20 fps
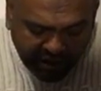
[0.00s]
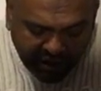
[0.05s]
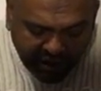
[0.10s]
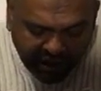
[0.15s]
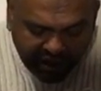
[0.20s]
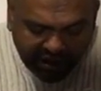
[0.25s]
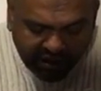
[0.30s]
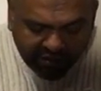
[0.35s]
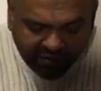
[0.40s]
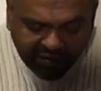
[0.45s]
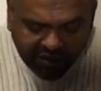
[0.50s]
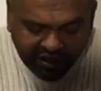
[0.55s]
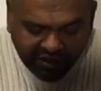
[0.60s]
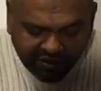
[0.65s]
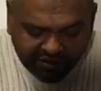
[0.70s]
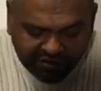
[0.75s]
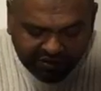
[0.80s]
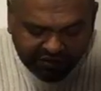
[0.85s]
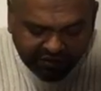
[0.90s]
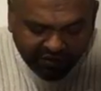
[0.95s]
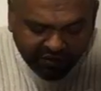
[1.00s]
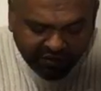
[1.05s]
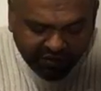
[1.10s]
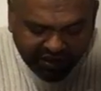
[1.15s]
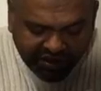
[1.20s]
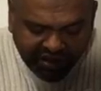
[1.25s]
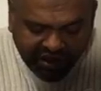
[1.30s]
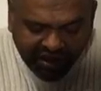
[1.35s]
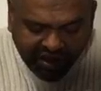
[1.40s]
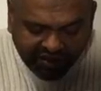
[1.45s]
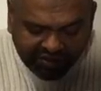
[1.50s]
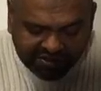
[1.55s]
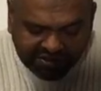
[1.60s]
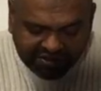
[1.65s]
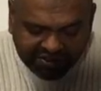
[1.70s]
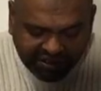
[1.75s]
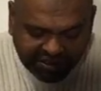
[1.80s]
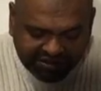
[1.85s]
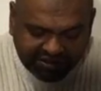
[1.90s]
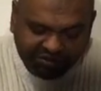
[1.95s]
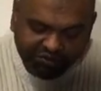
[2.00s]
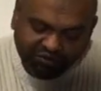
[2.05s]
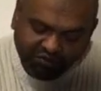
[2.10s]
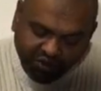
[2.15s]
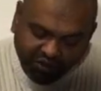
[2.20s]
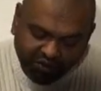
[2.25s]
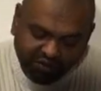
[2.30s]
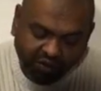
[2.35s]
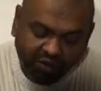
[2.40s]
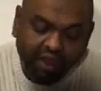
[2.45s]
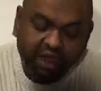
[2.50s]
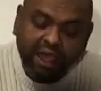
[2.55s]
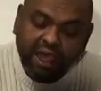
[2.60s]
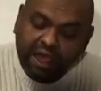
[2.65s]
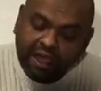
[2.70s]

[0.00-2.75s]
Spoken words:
hiding bills from accounts, that is wrong though.